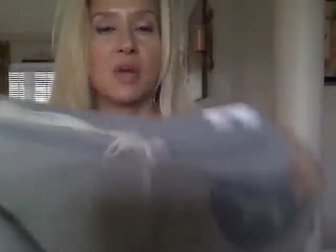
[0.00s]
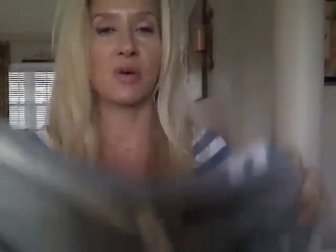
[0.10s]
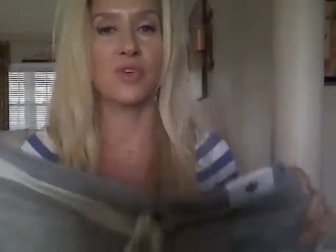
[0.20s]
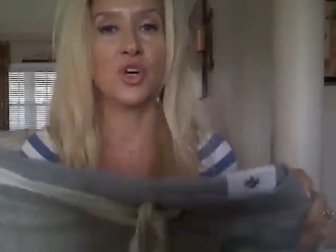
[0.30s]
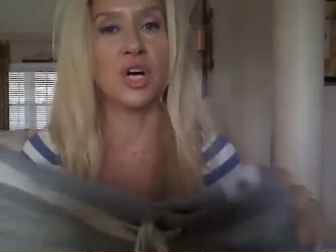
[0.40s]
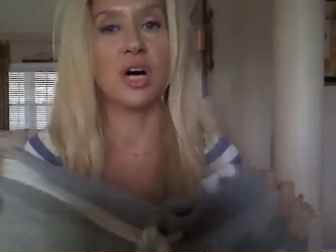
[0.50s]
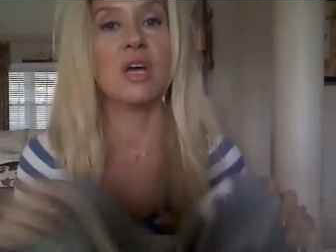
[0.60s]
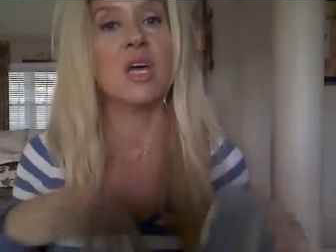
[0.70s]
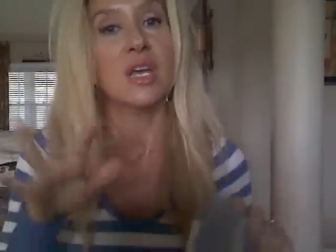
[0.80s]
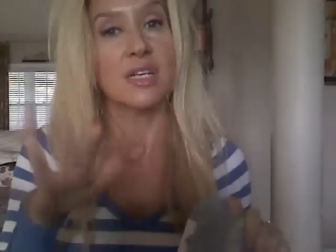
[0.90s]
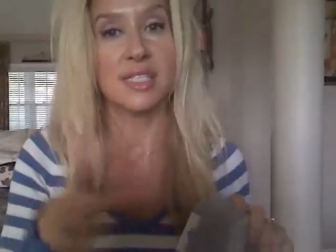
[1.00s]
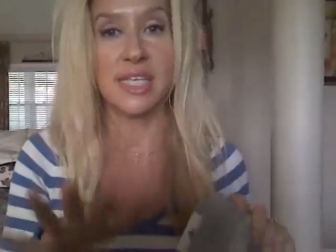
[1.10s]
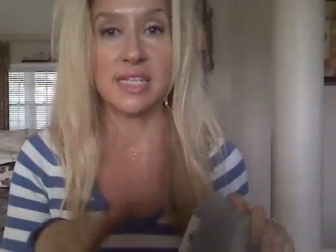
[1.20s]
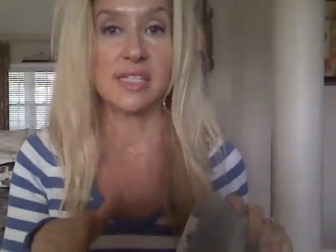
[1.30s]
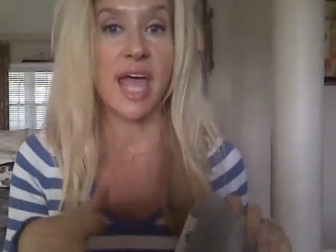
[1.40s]
So if you're a
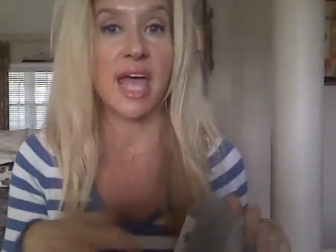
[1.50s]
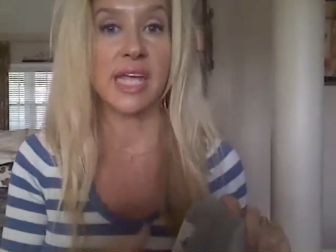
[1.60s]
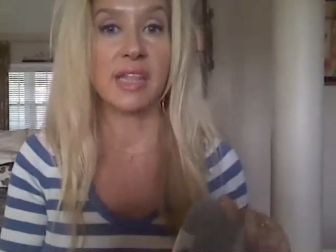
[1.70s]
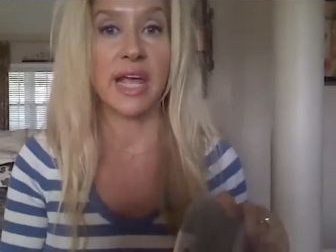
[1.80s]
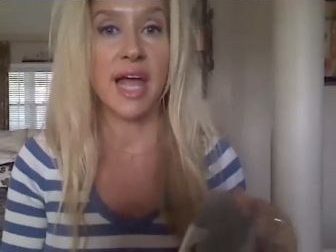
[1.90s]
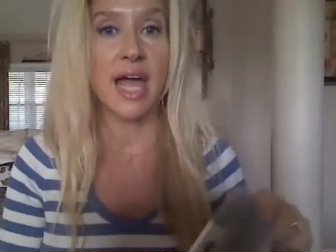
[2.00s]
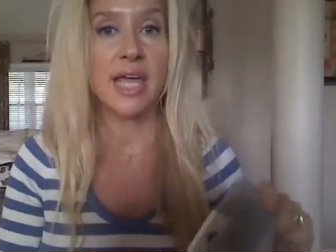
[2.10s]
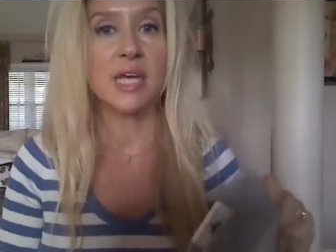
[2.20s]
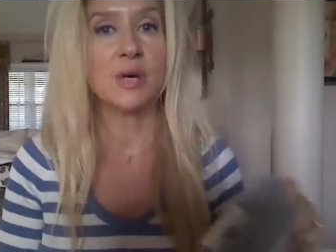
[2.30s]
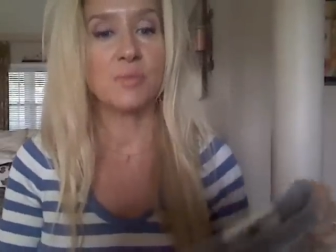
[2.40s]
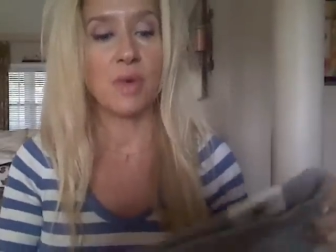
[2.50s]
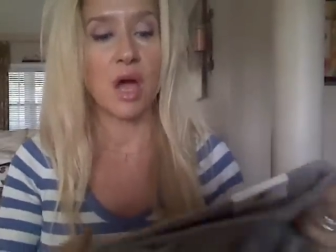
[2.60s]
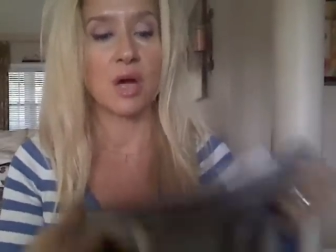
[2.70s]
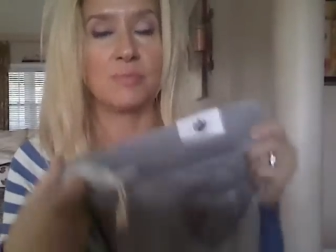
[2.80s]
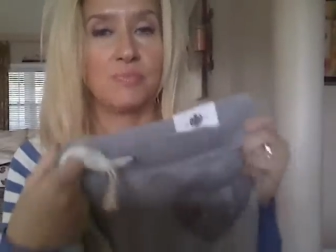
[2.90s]
six to eight like I am,
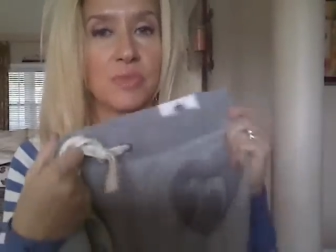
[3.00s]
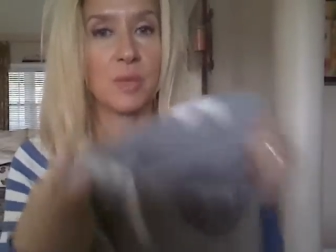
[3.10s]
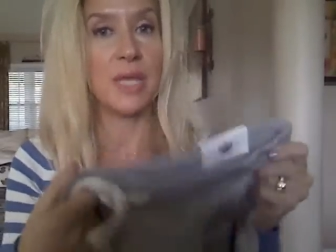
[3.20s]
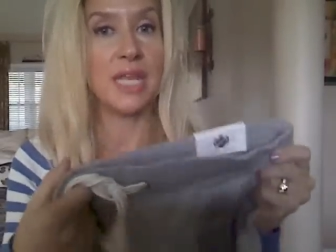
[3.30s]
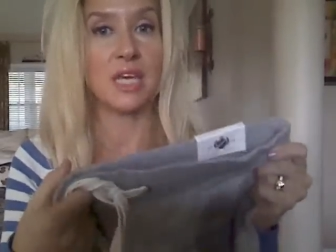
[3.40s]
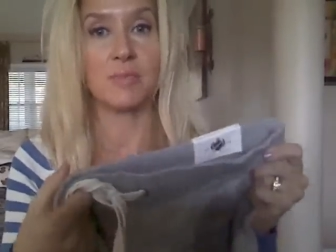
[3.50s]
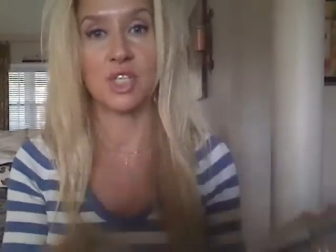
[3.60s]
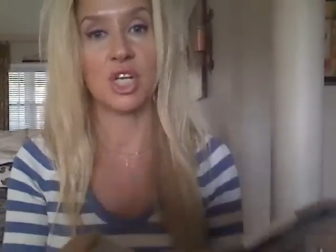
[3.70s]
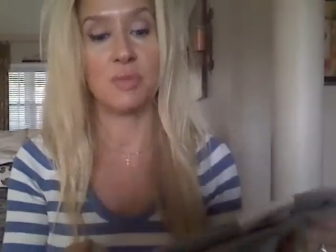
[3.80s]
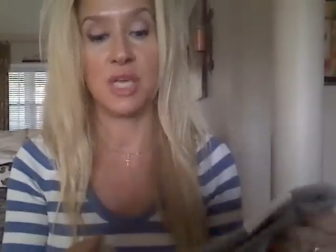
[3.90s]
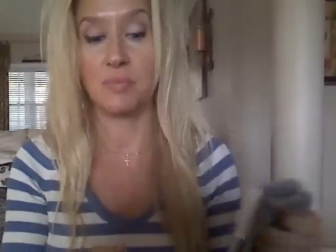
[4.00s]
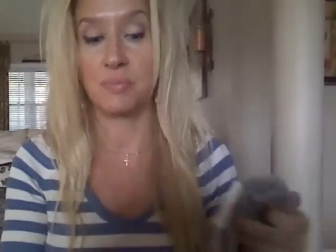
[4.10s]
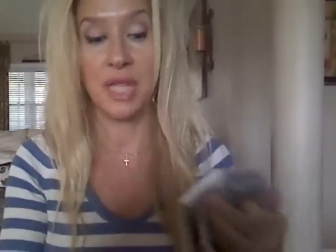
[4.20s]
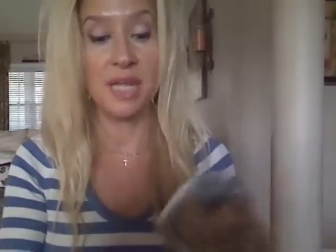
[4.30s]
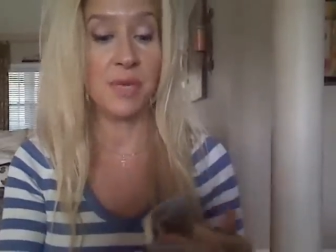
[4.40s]
um, medium is going to be
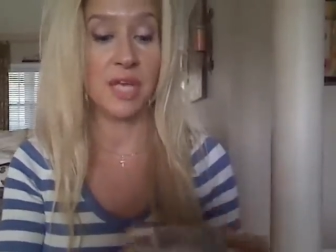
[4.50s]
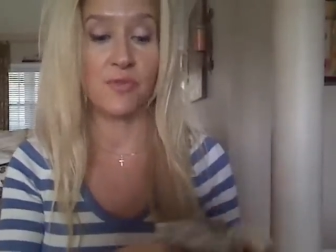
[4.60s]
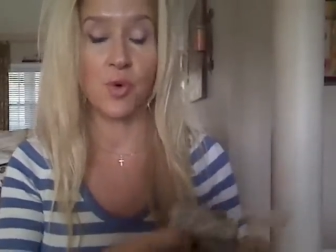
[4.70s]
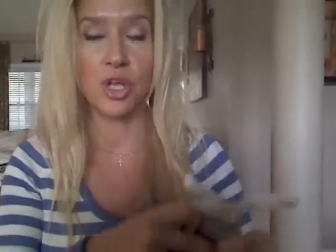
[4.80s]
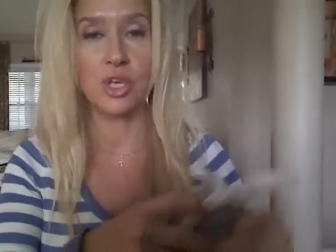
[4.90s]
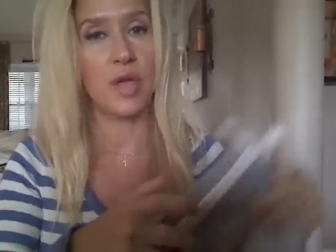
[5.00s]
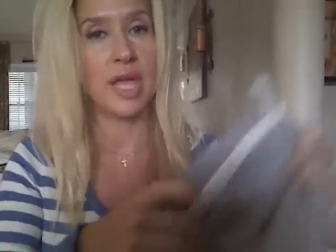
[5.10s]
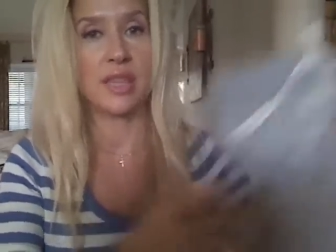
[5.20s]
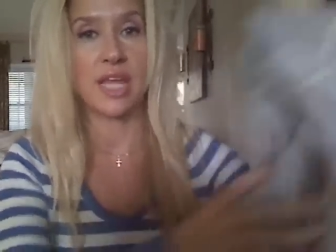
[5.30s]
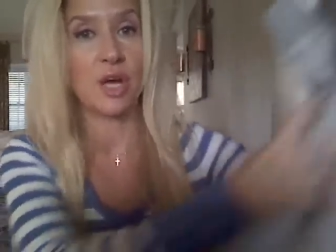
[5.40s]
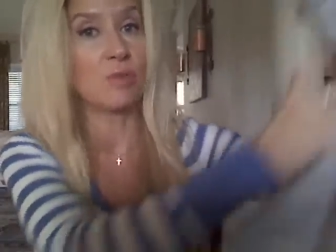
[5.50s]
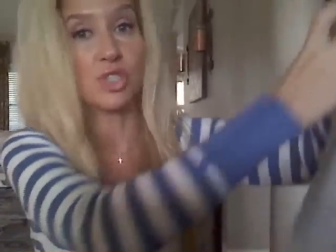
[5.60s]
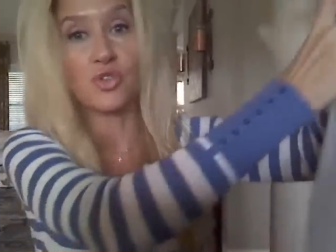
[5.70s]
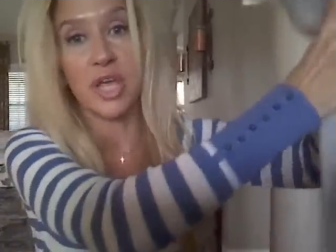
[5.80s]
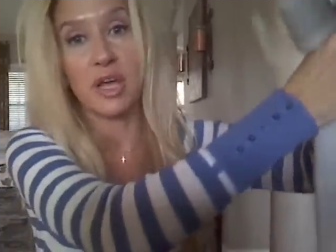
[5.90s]
plenty big for you and they
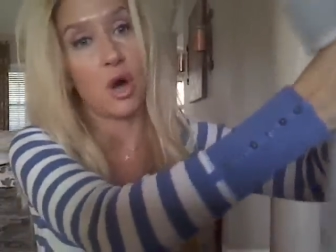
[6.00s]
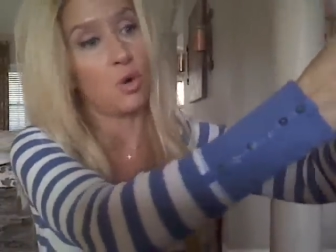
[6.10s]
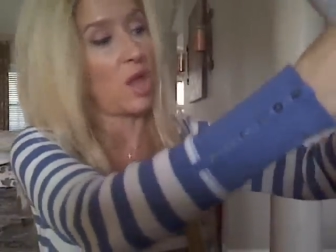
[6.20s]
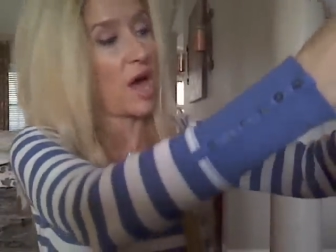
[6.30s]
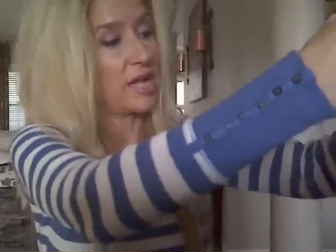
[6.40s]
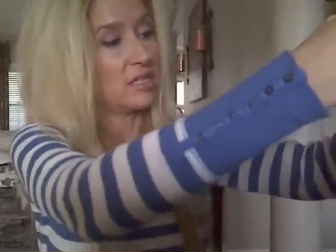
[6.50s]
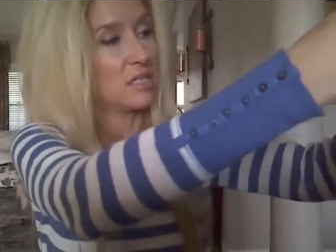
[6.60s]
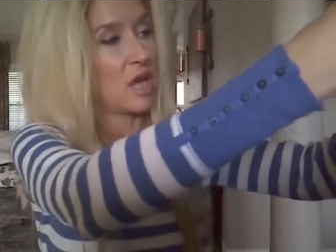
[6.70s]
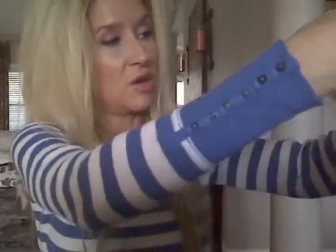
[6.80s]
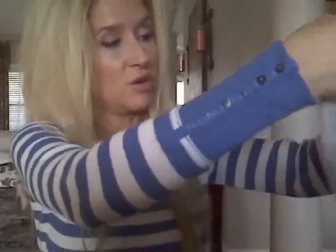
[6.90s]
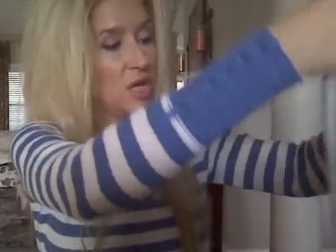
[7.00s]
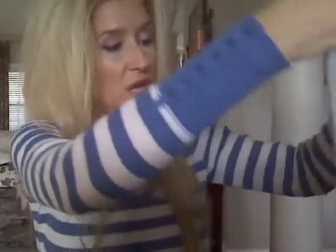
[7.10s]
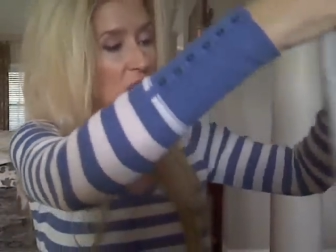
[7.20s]
don't shrink a whole lot. So